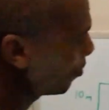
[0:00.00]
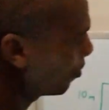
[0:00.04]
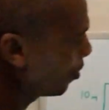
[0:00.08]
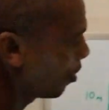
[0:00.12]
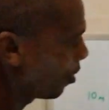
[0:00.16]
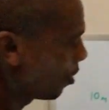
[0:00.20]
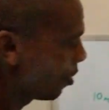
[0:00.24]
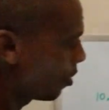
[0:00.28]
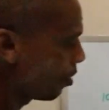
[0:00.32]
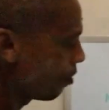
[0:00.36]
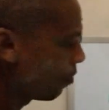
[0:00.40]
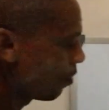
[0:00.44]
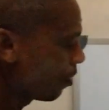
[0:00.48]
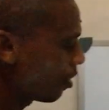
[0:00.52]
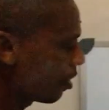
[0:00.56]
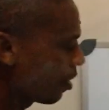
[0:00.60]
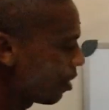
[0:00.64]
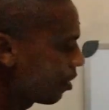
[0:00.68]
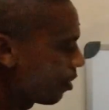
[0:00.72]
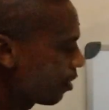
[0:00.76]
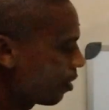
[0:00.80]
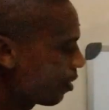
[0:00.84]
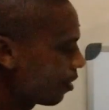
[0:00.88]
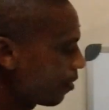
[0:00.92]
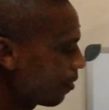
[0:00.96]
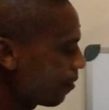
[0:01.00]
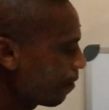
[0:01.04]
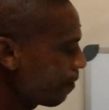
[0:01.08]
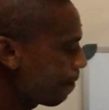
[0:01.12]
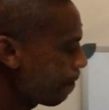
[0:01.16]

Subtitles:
Let's leave it like that.